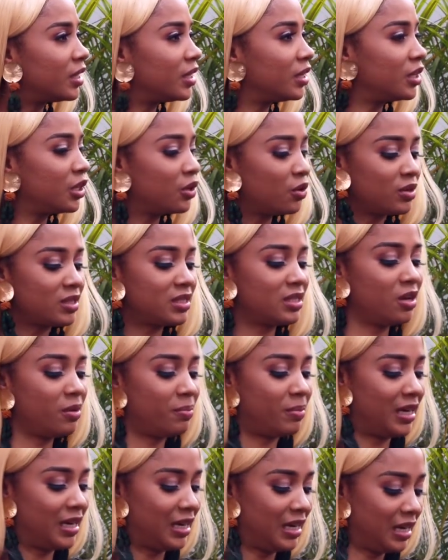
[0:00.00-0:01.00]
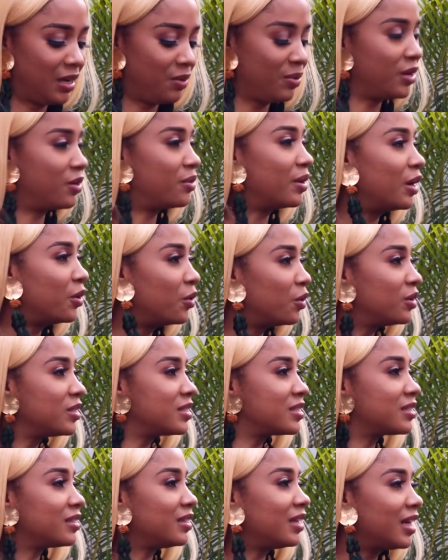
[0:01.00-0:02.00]
Yeah. They don't sell banana with
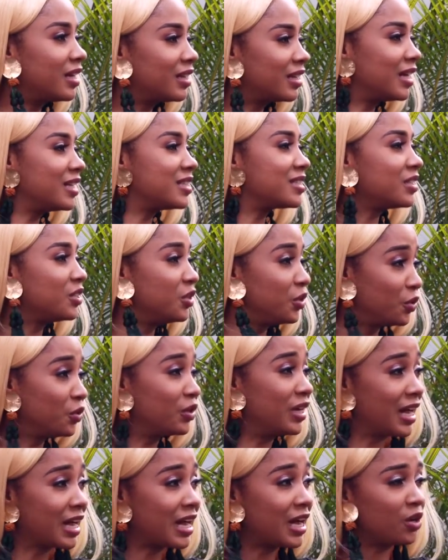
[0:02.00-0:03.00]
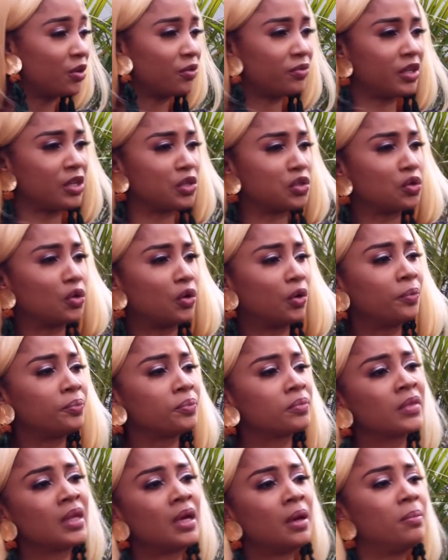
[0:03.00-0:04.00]
granules like that. Yeah. Oh, you know, that kind of On thing. Street,
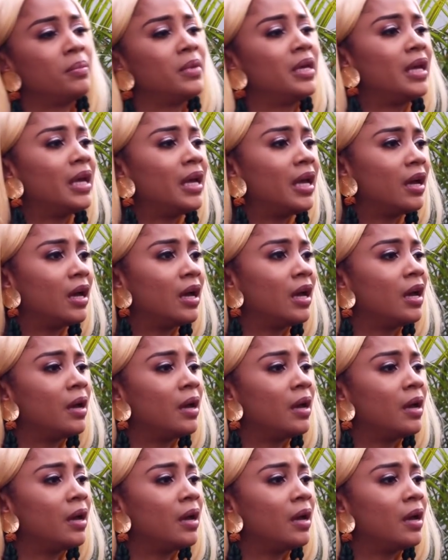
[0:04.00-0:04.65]
so yeah. me,